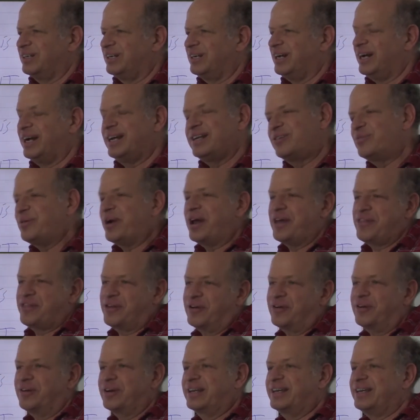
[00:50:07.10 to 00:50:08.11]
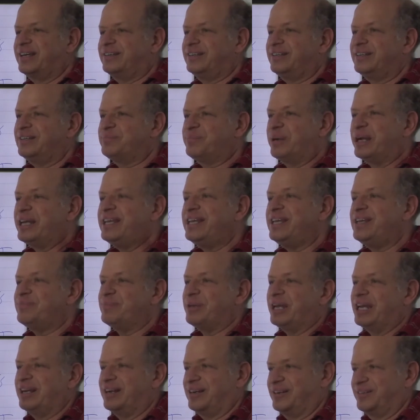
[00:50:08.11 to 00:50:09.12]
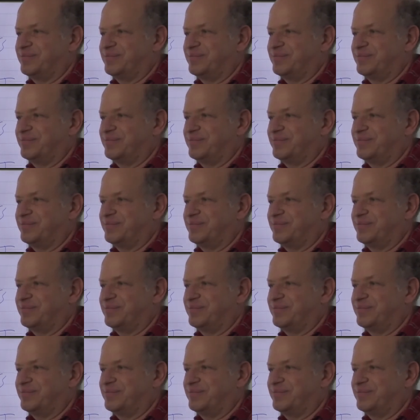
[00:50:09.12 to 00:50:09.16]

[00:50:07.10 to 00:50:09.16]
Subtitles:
I'd rather get it by email.